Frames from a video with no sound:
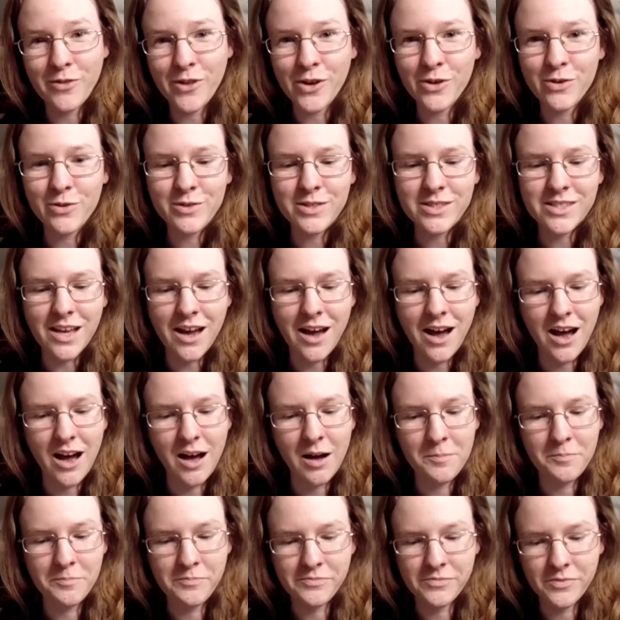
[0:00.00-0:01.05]
of those
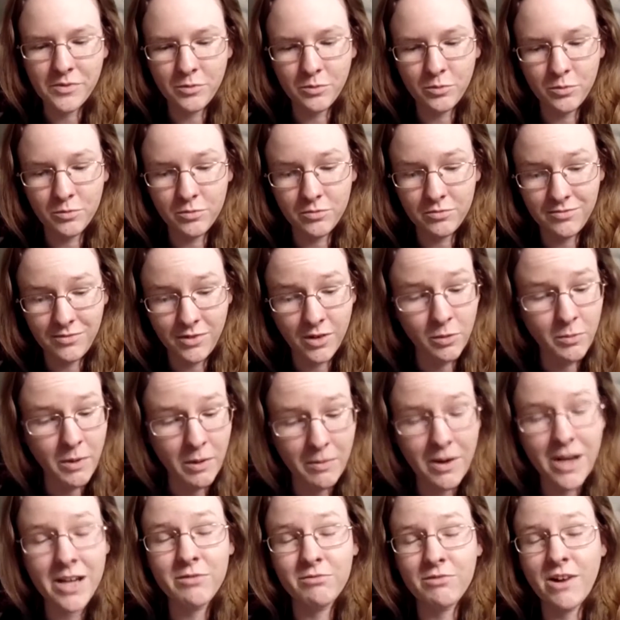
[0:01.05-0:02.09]
will
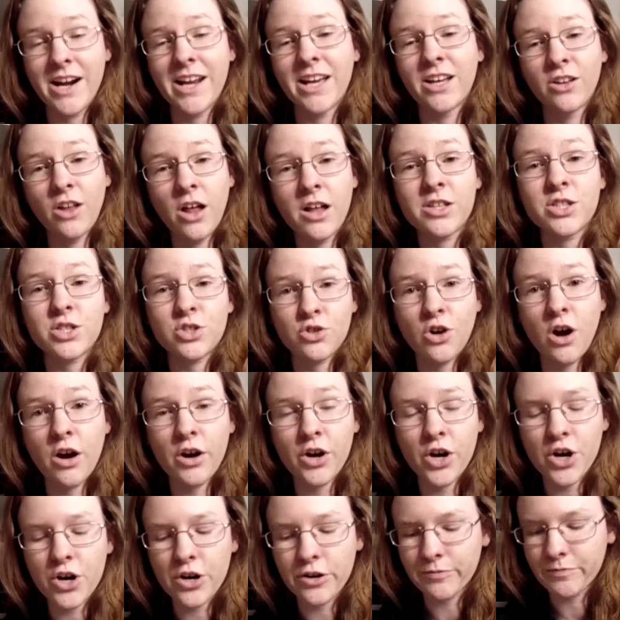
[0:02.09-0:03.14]
make my writing a lot
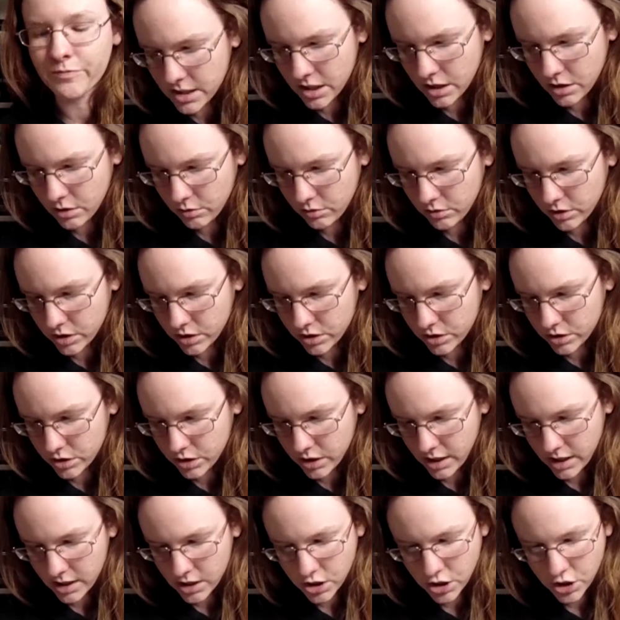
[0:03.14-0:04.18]
stronger. Yeah,
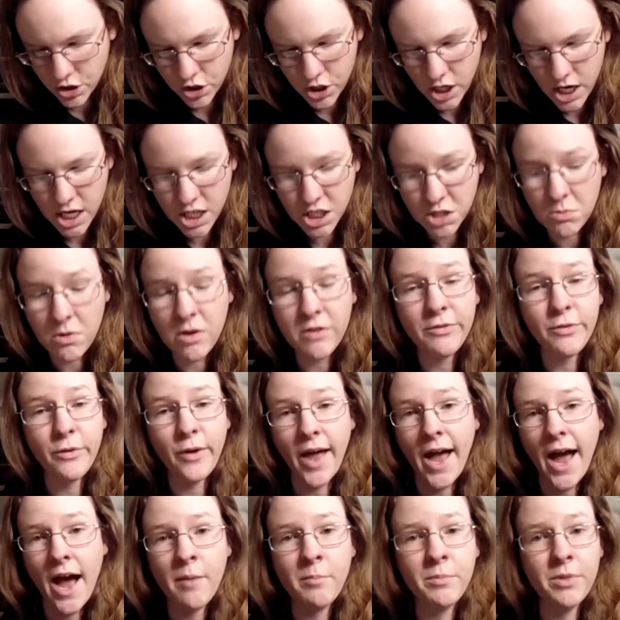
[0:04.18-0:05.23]
just changing my
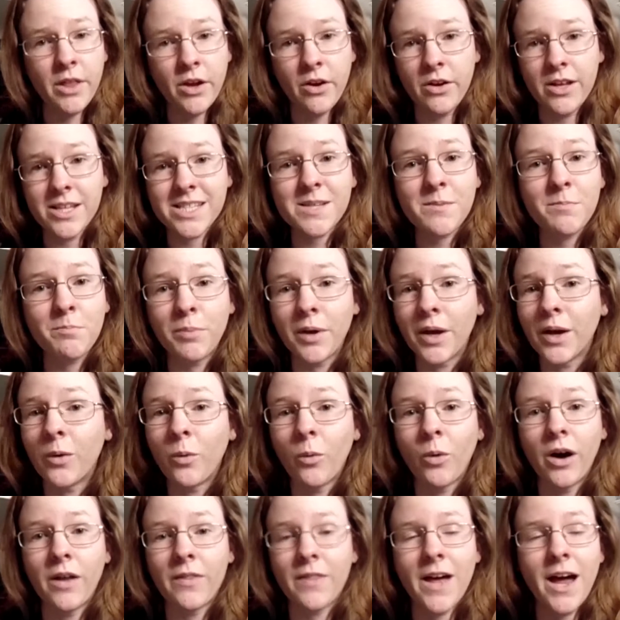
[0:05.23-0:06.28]
vocabulary. It's a big
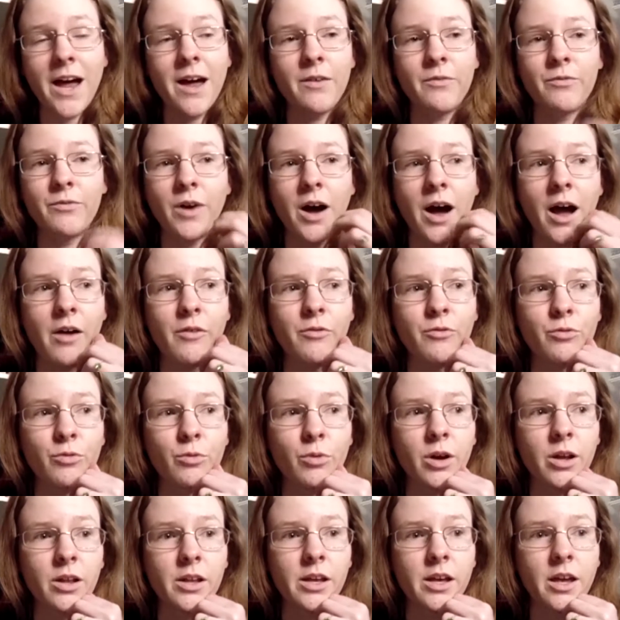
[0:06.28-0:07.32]
one that I've
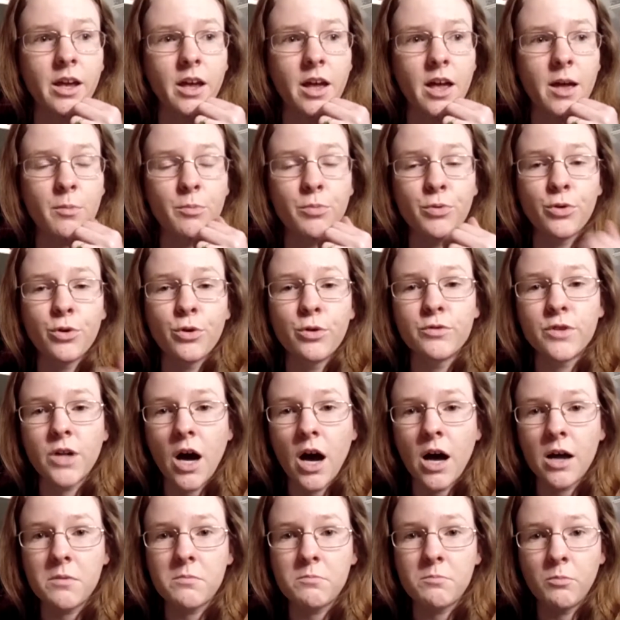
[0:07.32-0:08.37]
really improved
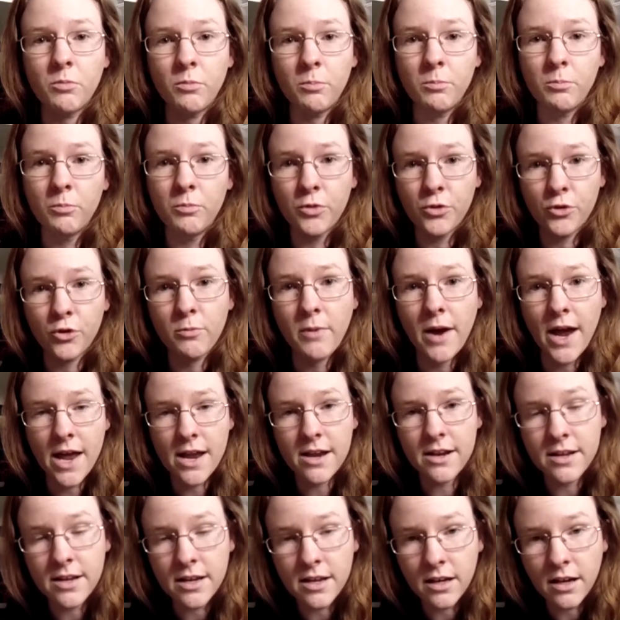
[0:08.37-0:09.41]
on through my
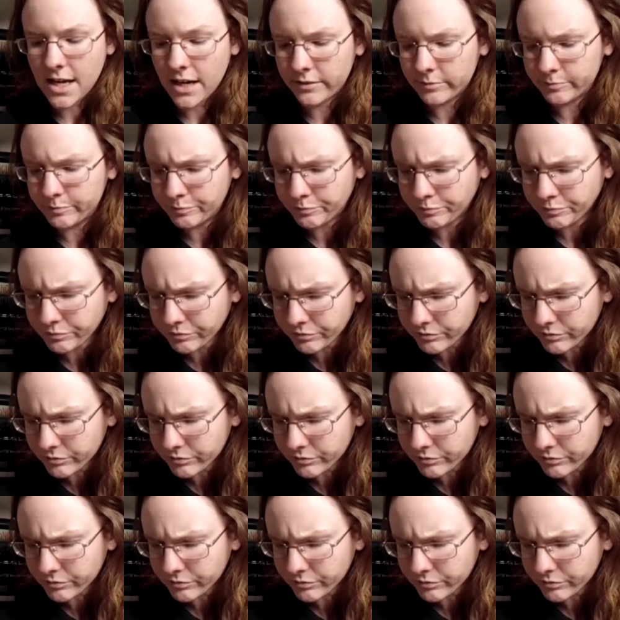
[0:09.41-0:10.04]
editing. And